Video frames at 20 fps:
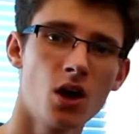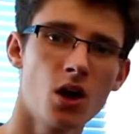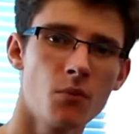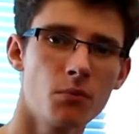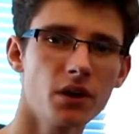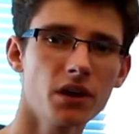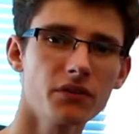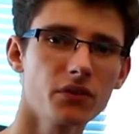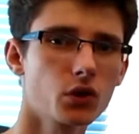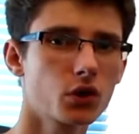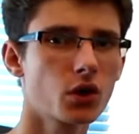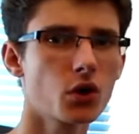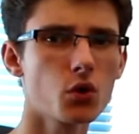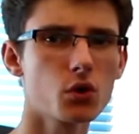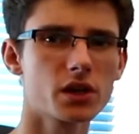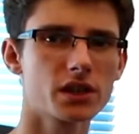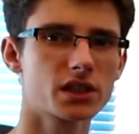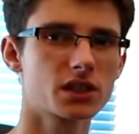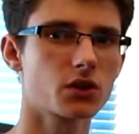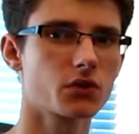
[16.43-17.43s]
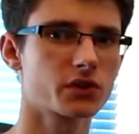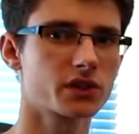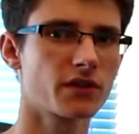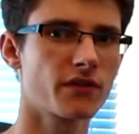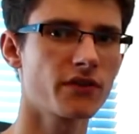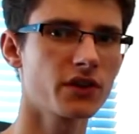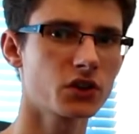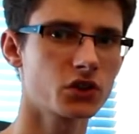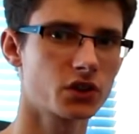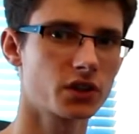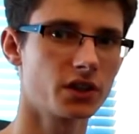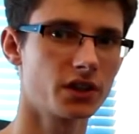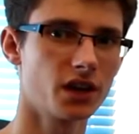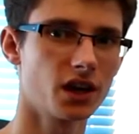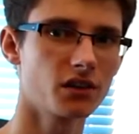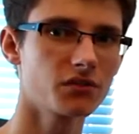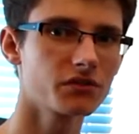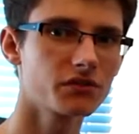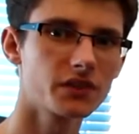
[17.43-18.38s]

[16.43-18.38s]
but if your cooling's not sufficient enough